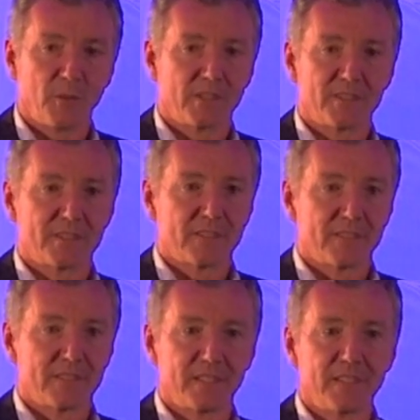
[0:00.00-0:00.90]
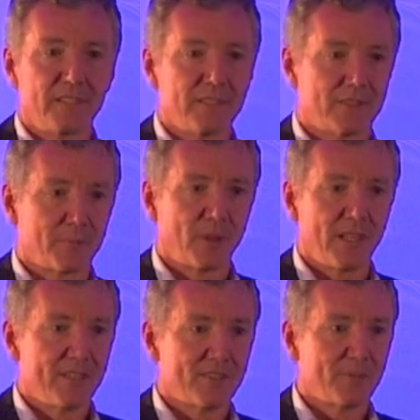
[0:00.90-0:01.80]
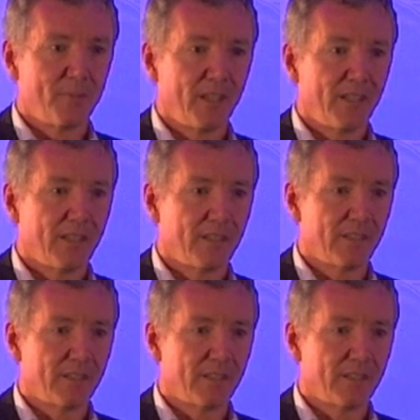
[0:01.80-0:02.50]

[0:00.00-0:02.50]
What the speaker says: what still surprises me